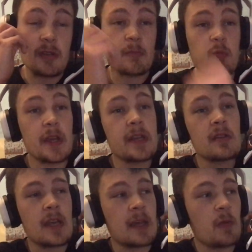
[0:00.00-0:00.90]

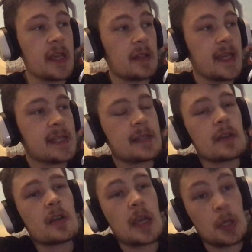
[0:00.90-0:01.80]
win away at
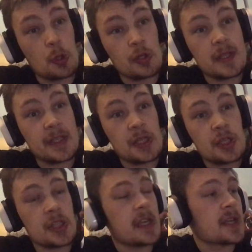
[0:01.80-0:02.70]
Leicester. A good clean
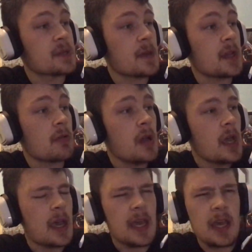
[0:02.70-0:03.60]
sheet as well.
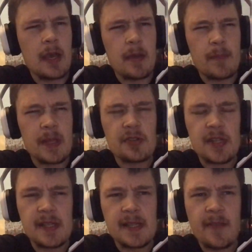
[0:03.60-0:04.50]
Be
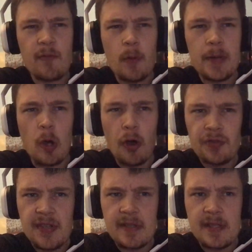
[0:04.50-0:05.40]
interesting to see if Robin
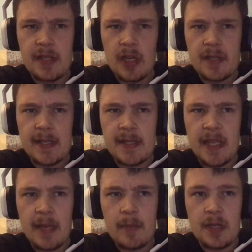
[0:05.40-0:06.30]
Olsen starts this
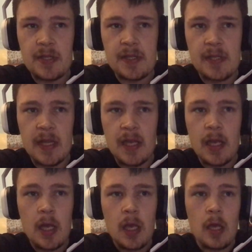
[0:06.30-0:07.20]
game, because
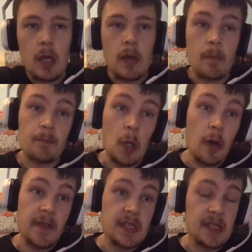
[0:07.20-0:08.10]

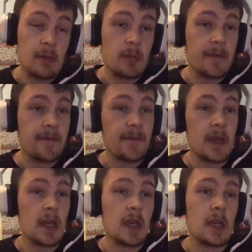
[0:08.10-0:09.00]
obviously with
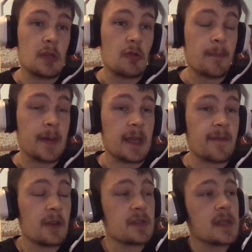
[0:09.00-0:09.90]

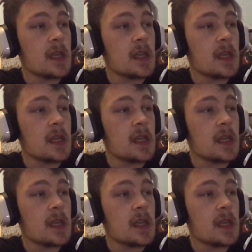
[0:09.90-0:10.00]
Pickford